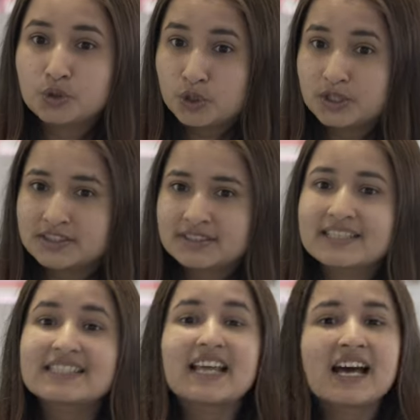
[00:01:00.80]
to
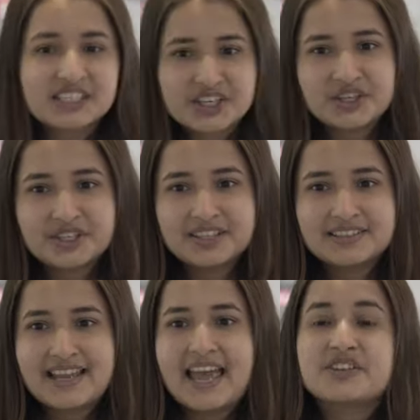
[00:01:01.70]
learn, start a career,
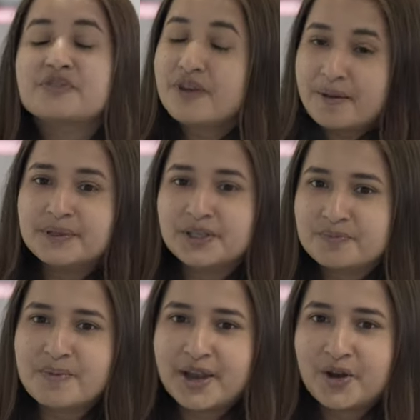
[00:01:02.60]
and a family
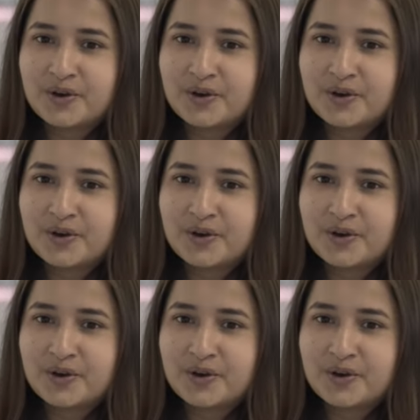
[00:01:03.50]
of my